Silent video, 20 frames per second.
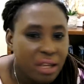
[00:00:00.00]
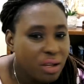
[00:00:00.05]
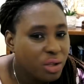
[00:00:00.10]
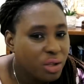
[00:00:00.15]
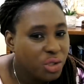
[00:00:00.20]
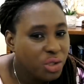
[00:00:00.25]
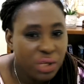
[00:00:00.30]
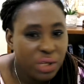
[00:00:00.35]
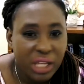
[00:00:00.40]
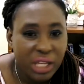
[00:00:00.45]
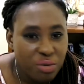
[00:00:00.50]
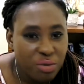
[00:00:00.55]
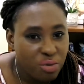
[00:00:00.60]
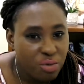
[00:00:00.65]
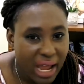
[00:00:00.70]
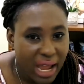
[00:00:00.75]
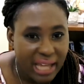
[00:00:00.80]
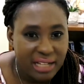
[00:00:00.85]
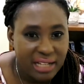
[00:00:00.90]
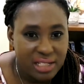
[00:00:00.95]
You can
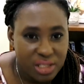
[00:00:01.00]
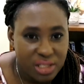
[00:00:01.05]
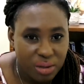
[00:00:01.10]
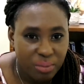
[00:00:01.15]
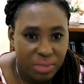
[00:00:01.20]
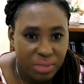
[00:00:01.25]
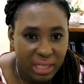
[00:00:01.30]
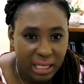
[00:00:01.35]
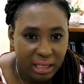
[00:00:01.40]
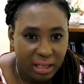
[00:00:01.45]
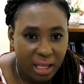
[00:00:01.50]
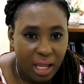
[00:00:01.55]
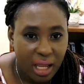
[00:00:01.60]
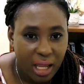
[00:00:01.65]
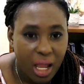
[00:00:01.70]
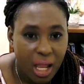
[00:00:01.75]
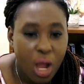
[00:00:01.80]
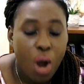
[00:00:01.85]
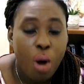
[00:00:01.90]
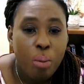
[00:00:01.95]
write something,
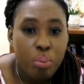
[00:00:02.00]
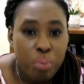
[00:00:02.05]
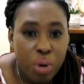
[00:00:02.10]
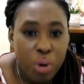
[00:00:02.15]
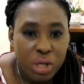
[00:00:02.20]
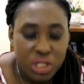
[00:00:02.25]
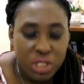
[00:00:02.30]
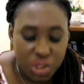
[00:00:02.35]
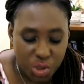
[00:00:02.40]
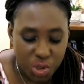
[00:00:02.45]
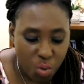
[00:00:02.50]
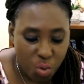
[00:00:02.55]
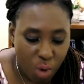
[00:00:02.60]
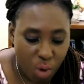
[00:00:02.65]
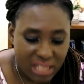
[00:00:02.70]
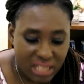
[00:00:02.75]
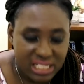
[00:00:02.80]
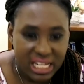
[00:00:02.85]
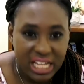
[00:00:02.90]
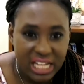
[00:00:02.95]
but you
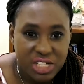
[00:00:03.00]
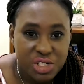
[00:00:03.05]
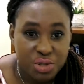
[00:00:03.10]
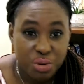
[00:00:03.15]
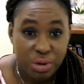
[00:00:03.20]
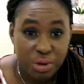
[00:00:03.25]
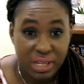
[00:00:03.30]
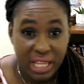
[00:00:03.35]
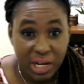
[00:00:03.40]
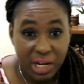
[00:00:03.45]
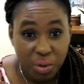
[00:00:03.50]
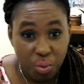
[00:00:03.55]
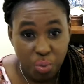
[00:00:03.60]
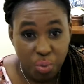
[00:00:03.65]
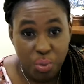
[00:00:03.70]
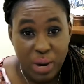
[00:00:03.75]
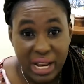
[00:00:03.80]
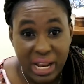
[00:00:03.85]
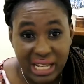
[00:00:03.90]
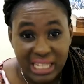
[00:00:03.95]
want to ensure that
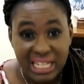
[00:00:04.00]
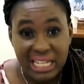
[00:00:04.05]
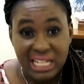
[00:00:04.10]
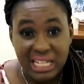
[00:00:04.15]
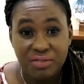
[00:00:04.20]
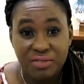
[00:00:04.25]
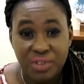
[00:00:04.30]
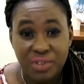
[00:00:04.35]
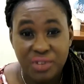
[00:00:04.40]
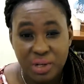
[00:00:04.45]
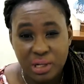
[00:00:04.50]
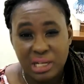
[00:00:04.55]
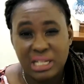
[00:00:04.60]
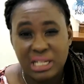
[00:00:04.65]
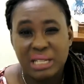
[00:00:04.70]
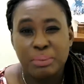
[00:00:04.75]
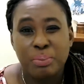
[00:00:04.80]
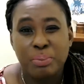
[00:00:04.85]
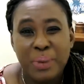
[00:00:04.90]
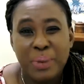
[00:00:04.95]
when the individual
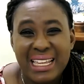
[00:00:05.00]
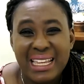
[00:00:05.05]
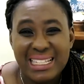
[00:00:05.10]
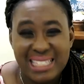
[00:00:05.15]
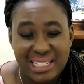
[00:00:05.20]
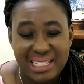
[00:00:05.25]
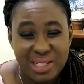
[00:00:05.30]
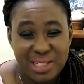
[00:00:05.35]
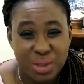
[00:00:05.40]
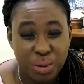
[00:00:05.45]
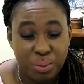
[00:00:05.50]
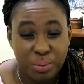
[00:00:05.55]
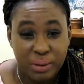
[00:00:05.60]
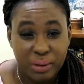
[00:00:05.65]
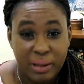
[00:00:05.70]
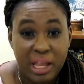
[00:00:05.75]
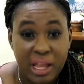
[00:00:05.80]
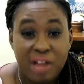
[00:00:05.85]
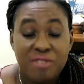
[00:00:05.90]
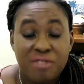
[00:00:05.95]
picks it up
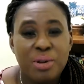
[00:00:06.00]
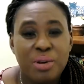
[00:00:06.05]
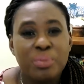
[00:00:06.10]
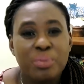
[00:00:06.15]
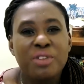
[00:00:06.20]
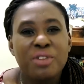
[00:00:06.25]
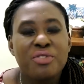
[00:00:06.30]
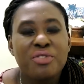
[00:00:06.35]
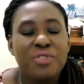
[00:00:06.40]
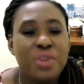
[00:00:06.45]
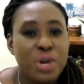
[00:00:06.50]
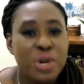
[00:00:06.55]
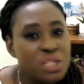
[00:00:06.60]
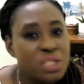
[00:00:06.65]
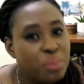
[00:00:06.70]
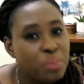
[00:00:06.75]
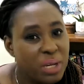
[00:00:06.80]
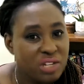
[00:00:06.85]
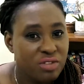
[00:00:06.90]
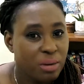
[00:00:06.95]
from the first
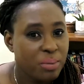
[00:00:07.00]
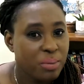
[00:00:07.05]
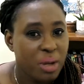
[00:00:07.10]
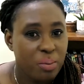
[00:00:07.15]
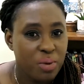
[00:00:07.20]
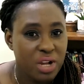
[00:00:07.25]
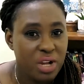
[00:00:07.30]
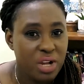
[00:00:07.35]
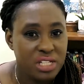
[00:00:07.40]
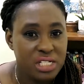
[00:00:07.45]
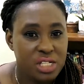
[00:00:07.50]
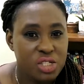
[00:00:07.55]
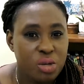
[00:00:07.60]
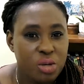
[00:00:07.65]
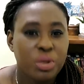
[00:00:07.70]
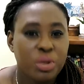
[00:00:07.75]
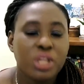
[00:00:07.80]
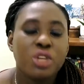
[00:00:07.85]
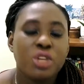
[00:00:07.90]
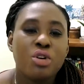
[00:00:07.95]
page from your project
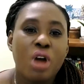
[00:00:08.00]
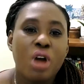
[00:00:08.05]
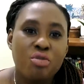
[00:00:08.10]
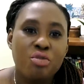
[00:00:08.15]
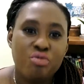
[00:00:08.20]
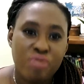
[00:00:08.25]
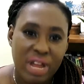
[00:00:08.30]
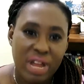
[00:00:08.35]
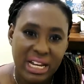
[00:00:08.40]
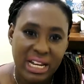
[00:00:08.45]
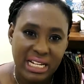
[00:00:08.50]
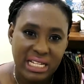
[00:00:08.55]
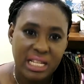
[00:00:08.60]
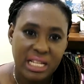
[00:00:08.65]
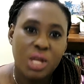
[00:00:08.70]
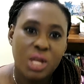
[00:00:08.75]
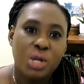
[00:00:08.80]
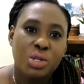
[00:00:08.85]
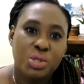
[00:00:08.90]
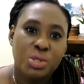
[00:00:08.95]
summary, you are ready
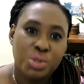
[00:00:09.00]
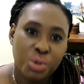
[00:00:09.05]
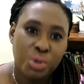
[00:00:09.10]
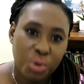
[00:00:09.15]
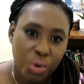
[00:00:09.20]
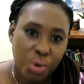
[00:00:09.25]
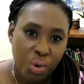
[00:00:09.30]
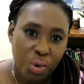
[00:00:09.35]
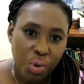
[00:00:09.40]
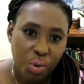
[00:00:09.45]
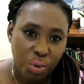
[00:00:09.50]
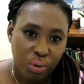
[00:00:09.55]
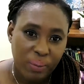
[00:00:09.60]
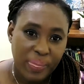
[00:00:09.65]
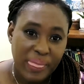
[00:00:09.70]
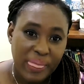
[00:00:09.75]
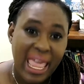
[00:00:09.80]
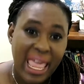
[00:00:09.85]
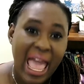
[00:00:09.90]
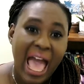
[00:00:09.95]
to go.
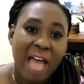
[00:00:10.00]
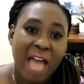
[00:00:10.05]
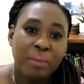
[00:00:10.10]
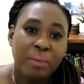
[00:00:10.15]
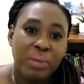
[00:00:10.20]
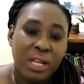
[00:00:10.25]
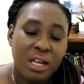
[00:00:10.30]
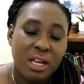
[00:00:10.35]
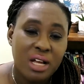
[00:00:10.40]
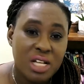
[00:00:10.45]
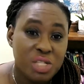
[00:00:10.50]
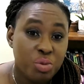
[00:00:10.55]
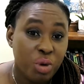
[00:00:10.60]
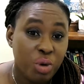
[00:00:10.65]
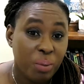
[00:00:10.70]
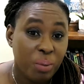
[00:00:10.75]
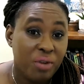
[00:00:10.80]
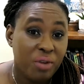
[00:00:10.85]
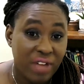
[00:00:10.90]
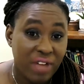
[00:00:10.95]
And because we're
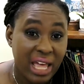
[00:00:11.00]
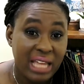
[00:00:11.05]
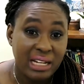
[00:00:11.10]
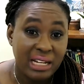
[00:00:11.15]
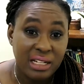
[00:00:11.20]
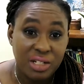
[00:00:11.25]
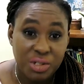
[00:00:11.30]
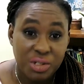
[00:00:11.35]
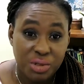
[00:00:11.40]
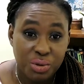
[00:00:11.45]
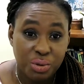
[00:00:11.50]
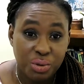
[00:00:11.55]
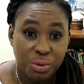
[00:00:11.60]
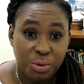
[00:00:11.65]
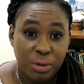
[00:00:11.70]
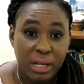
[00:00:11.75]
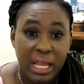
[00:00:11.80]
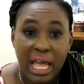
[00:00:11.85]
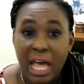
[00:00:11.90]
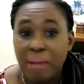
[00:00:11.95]
providing you,
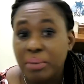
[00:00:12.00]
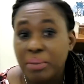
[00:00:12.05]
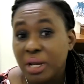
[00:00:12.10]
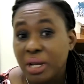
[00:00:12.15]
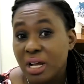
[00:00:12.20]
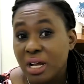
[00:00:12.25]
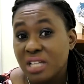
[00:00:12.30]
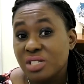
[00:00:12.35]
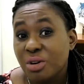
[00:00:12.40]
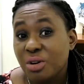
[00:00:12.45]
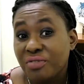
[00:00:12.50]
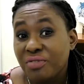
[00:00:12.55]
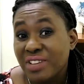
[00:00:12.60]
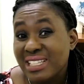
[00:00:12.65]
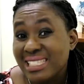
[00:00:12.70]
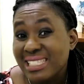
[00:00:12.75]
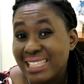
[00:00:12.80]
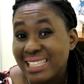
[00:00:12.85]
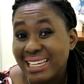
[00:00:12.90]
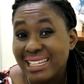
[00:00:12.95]
and because our
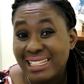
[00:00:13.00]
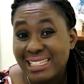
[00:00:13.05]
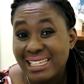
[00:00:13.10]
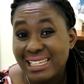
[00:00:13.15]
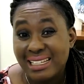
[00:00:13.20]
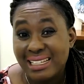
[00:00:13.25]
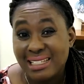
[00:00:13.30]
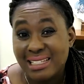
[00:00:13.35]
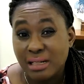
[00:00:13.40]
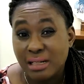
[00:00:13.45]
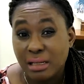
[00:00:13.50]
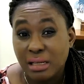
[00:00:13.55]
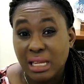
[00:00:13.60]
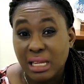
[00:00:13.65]
facilitator